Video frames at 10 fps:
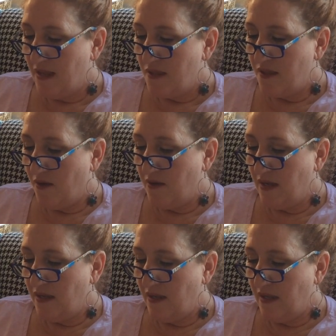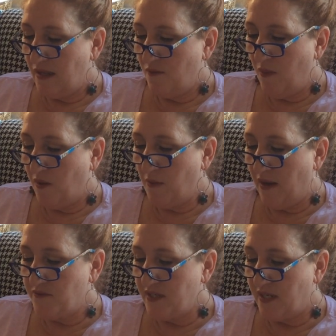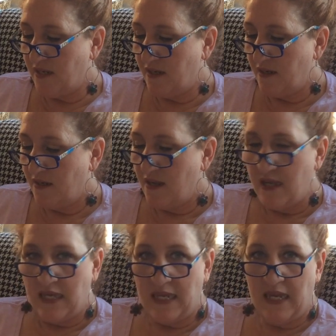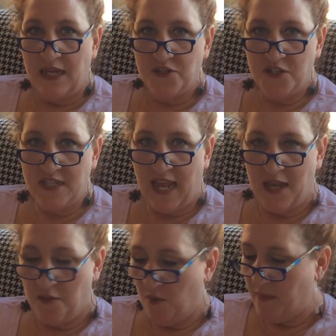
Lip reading: So he's well-rounded. He understands